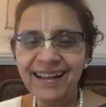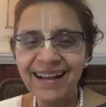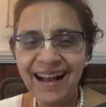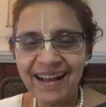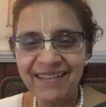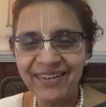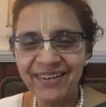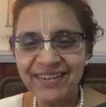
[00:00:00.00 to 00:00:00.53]

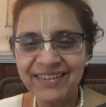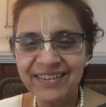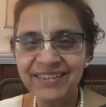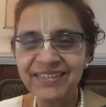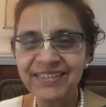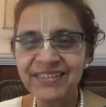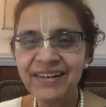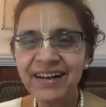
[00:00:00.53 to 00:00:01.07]
I'm not your
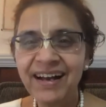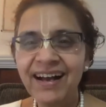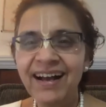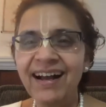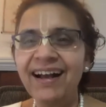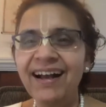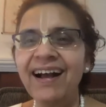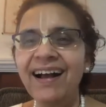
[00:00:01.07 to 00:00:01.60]
guru.
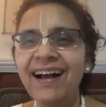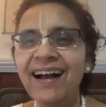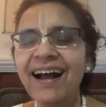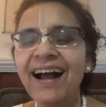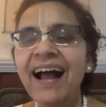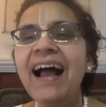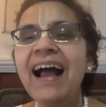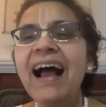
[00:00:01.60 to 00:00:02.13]

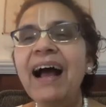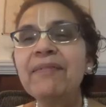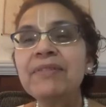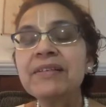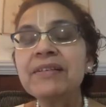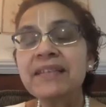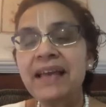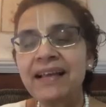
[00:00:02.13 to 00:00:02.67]
I'm
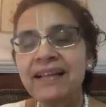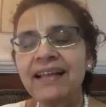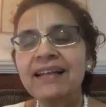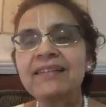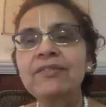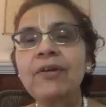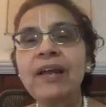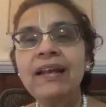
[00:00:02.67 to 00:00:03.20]
just saying
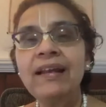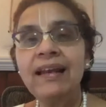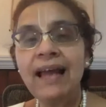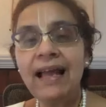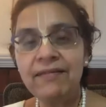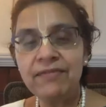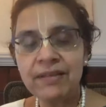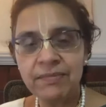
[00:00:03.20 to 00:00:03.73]
that, you know, in
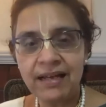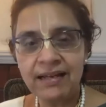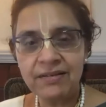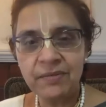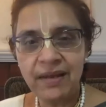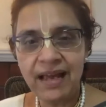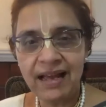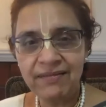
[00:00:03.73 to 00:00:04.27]
life, sometimes
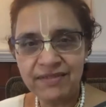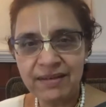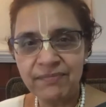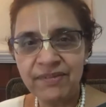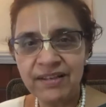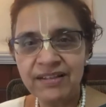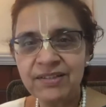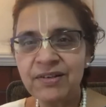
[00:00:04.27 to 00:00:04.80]
we have
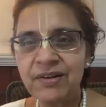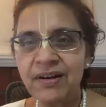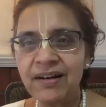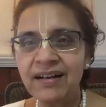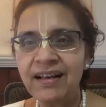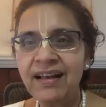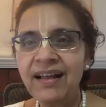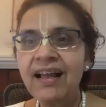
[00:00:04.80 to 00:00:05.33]
something strong.
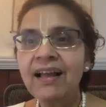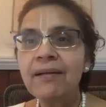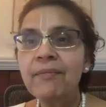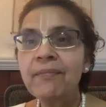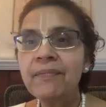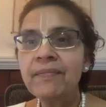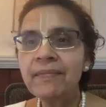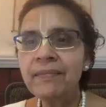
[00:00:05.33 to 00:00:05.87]

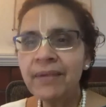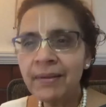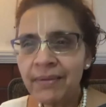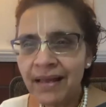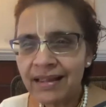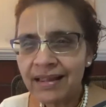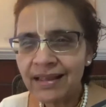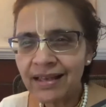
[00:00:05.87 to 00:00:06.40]

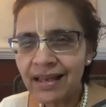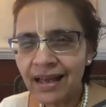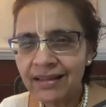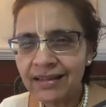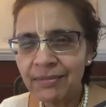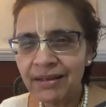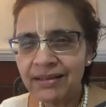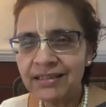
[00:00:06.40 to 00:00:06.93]
Maybe I think
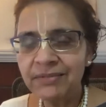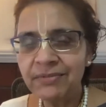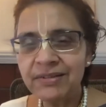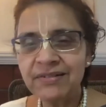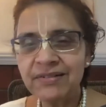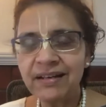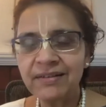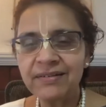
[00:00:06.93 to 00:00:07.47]
Khyati Mataji
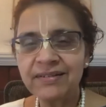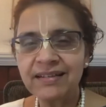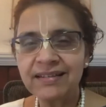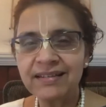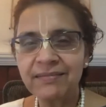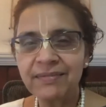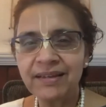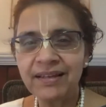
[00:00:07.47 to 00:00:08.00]
was trying to say
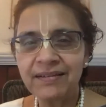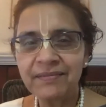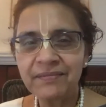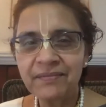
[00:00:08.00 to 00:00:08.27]
something.